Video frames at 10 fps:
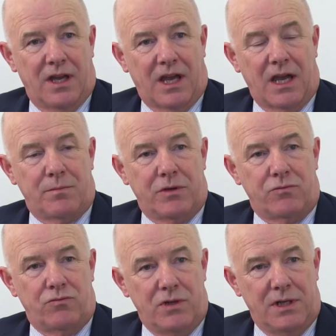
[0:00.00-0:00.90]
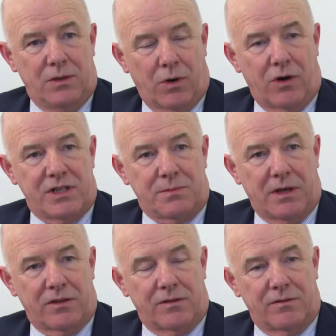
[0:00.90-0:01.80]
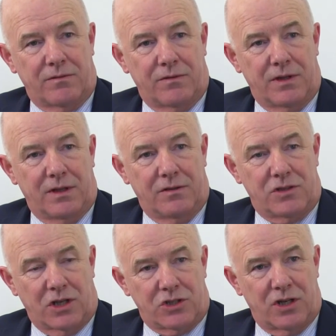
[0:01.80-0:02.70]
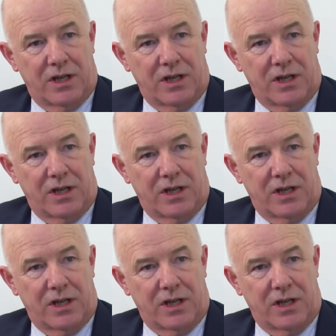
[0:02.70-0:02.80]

I'd be really worried about the Dutch